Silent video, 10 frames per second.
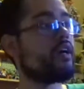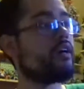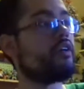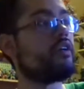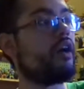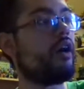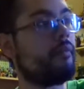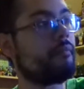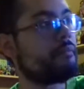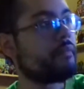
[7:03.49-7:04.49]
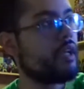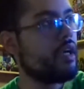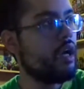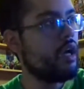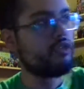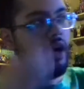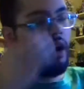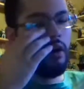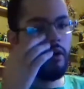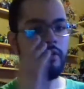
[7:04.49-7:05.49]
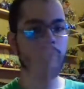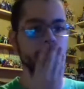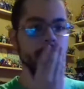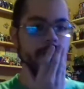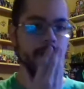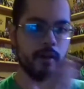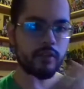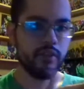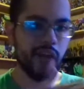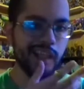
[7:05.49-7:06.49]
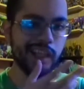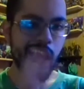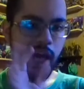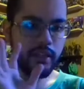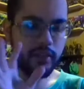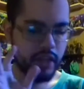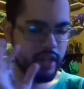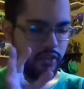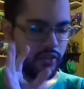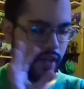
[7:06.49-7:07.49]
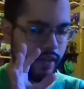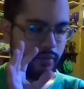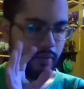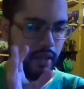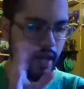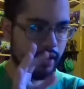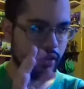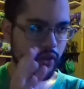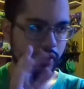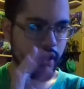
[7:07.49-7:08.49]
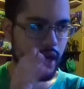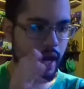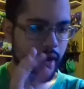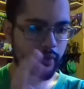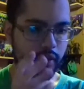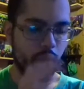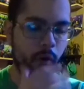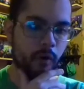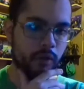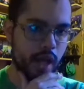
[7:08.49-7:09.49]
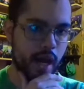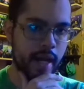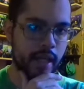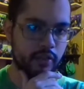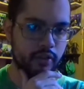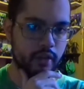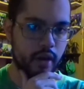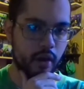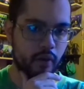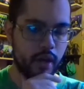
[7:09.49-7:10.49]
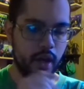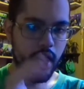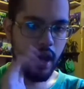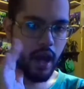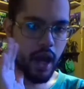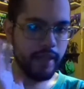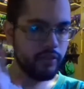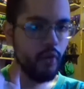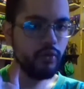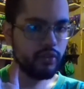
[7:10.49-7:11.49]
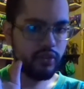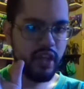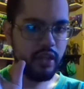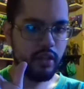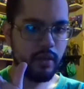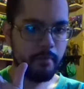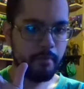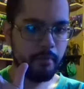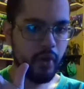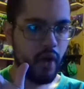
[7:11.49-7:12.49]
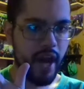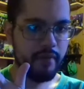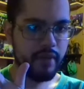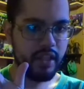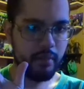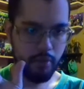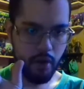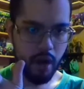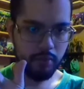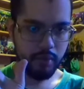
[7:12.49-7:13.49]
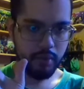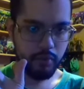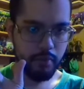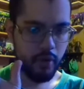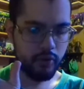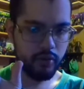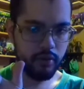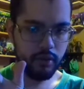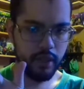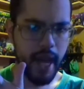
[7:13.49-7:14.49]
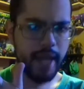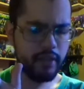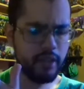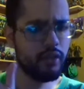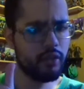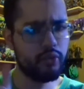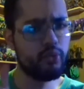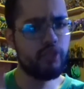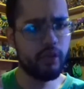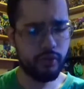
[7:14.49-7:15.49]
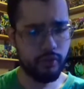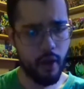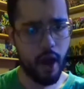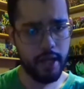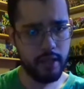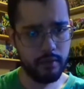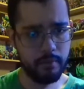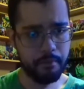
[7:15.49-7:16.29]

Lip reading: You know, so, you know, there's a lot of things that's been kind of going on with the whole line, you know. I don't think they'll have any problems personally. I think they'll do just fine.